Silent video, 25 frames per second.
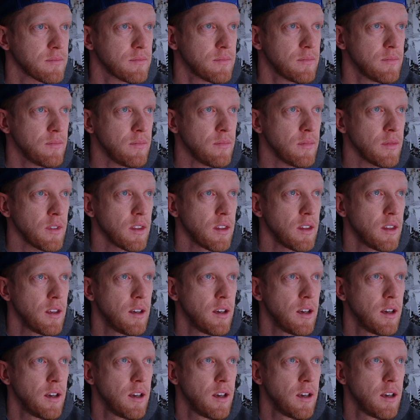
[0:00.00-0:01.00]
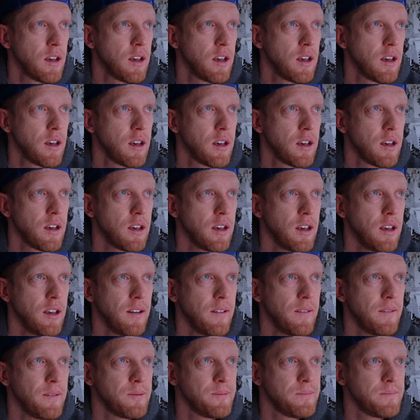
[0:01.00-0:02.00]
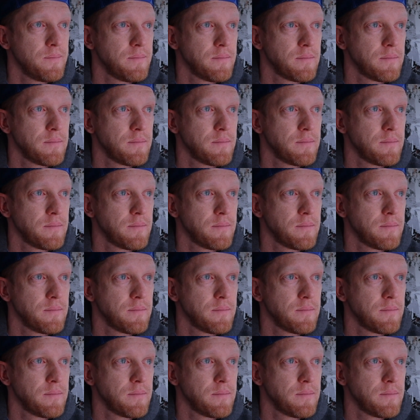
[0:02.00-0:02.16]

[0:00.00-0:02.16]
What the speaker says: (silence)